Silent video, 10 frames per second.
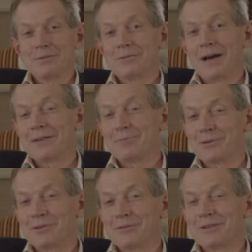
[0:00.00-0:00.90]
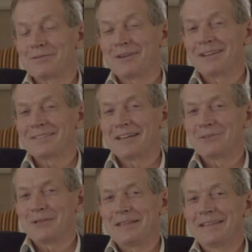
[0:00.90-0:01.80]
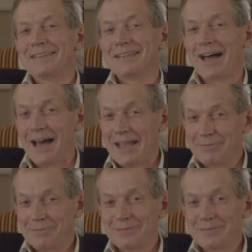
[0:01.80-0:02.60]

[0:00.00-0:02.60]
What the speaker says: 5 Pacific, Fireside Reading, live